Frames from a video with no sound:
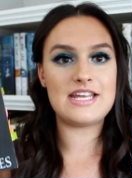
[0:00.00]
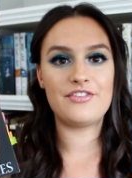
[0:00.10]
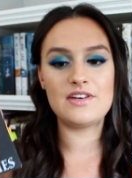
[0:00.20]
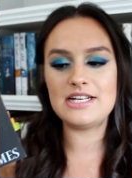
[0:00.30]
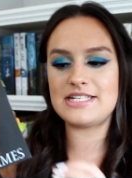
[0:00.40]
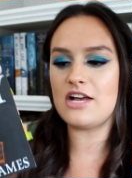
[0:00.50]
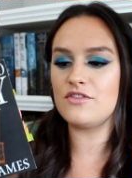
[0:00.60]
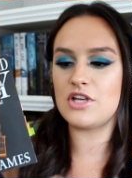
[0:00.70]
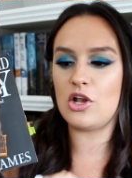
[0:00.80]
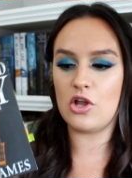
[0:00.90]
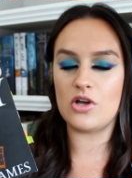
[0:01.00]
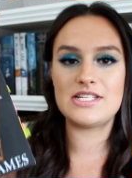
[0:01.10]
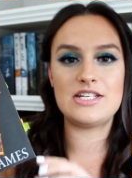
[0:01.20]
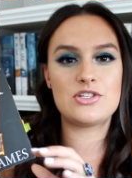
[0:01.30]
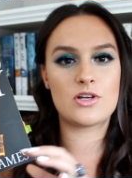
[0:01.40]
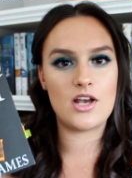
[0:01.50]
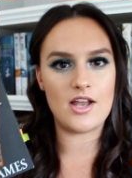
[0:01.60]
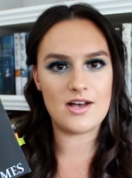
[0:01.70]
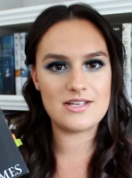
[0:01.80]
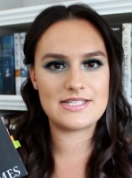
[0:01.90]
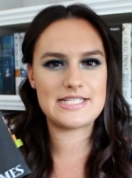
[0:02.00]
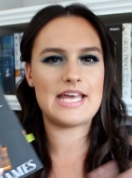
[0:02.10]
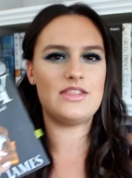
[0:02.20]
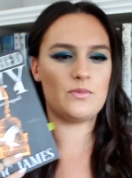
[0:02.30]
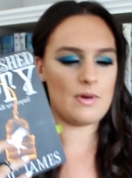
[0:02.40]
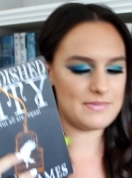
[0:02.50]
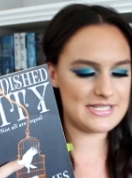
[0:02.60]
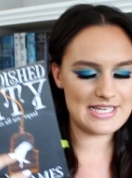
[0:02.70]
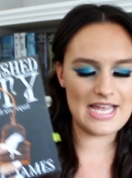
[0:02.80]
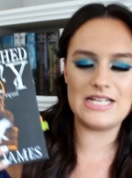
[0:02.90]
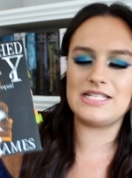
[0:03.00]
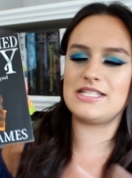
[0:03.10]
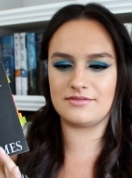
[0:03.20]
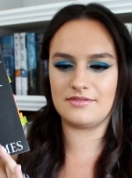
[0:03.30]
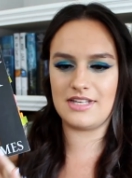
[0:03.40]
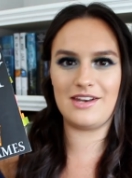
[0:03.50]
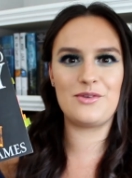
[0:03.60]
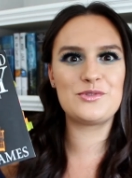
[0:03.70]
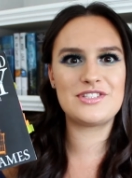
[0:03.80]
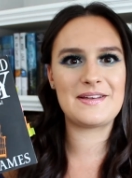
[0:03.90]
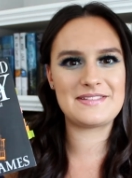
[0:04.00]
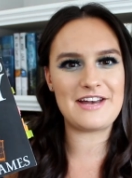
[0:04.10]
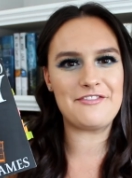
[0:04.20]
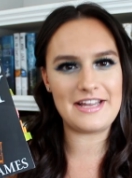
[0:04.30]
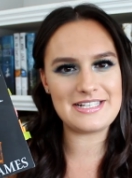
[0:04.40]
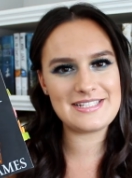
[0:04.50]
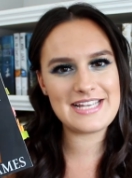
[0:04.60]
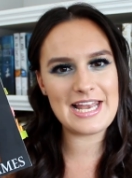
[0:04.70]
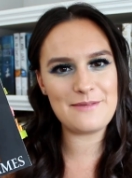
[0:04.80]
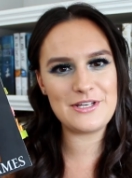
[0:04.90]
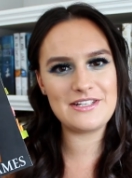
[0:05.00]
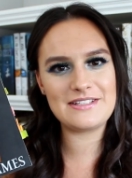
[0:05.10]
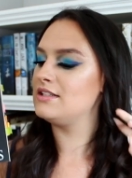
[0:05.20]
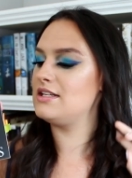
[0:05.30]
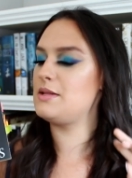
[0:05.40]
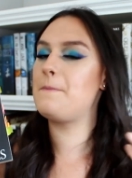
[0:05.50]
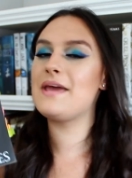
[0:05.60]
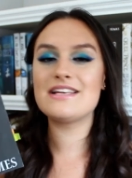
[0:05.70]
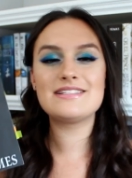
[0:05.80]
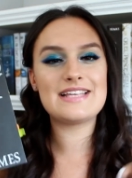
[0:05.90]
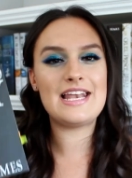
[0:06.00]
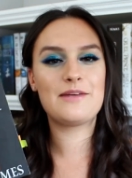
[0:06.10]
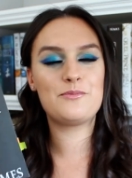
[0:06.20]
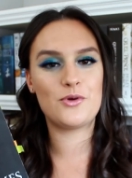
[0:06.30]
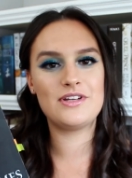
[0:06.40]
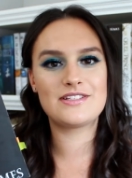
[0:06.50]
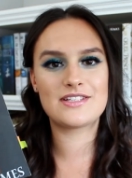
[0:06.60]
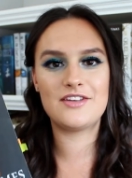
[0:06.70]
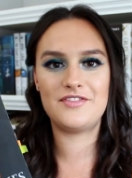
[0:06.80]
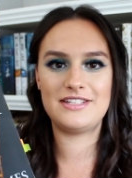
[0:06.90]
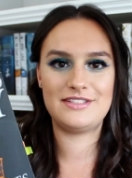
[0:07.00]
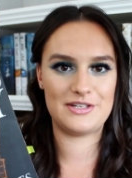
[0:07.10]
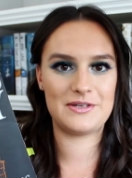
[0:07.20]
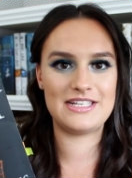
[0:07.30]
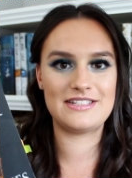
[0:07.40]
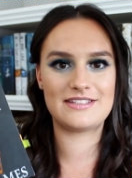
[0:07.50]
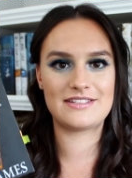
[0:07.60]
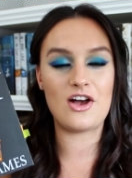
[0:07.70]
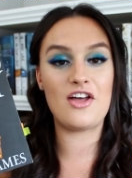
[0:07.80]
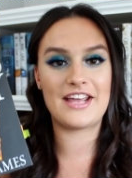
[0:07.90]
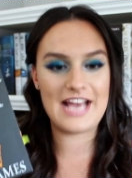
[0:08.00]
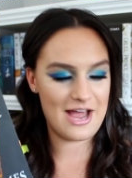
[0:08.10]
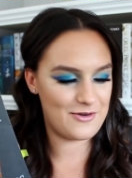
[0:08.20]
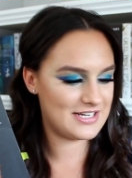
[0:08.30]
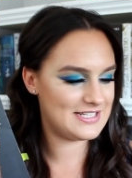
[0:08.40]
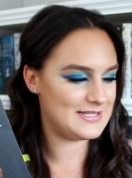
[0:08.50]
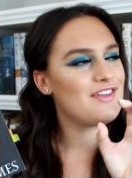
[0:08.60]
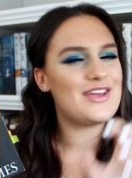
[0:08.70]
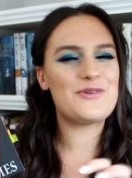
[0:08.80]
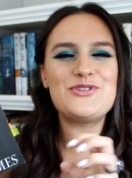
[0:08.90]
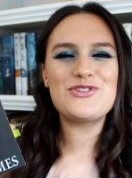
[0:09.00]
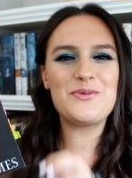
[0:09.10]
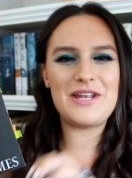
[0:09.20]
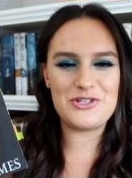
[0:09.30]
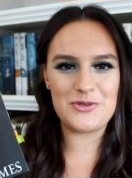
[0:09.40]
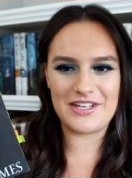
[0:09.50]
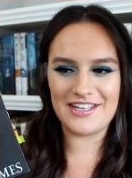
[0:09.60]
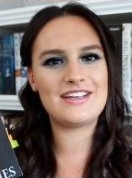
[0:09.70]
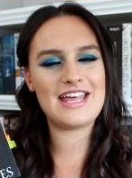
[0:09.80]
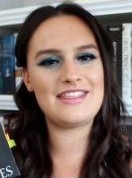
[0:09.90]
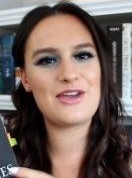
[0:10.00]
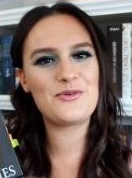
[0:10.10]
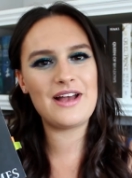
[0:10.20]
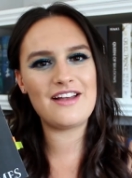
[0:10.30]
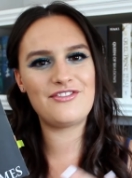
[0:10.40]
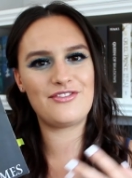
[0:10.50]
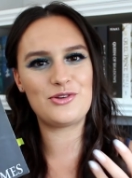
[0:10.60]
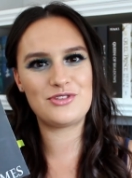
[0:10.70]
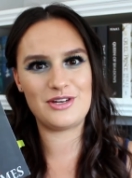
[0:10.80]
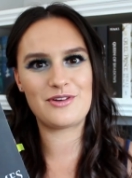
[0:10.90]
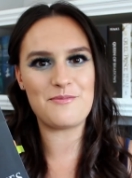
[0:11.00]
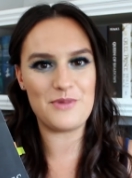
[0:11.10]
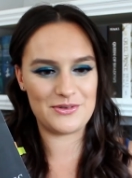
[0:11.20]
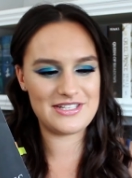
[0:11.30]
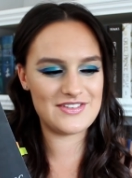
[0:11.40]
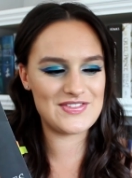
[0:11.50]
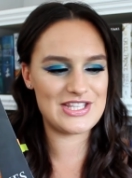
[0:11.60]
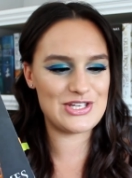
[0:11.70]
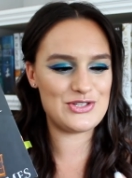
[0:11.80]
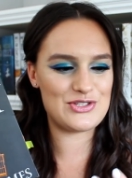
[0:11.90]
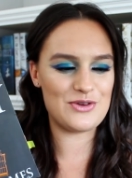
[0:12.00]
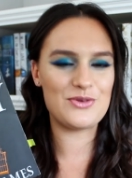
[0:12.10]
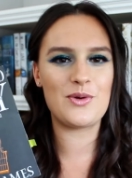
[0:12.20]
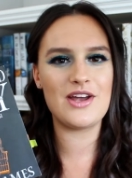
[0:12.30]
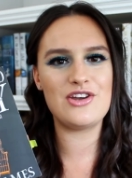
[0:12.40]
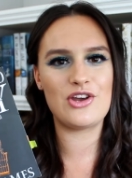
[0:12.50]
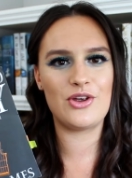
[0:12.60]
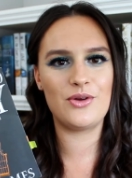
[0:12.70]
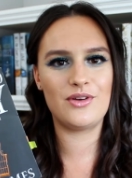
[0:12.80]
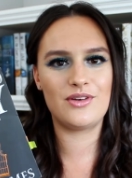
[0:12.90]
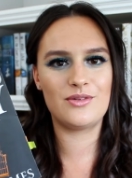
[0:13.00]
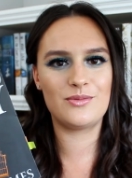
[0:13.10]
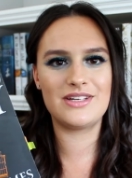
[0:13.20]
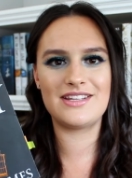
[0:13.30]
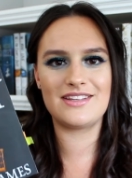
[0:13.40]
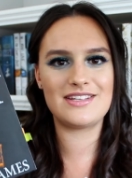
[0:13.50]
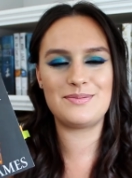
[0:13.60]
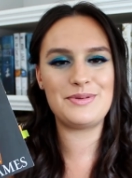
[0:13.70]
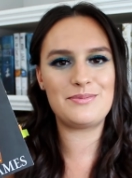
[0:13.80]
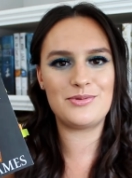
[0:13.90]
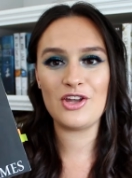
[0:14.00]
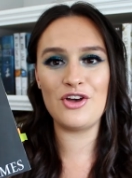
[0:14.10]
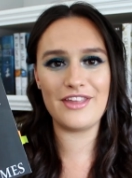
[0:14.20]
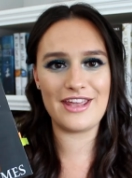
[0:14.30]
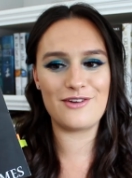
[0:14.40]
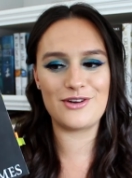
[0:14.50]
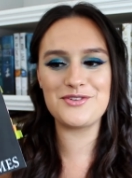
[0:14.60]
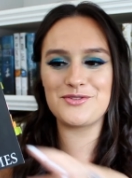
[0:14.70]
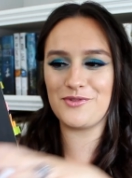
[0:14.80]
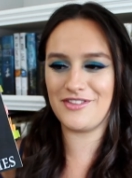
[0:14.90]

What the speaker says: definitely delves a lot into class and the 1%, and it also has that fantasy element. Now, the biggest selling point of this series are the characters. They're all so intricate, and they all have ulterior motives that you don't quite know whether these people are the heroes or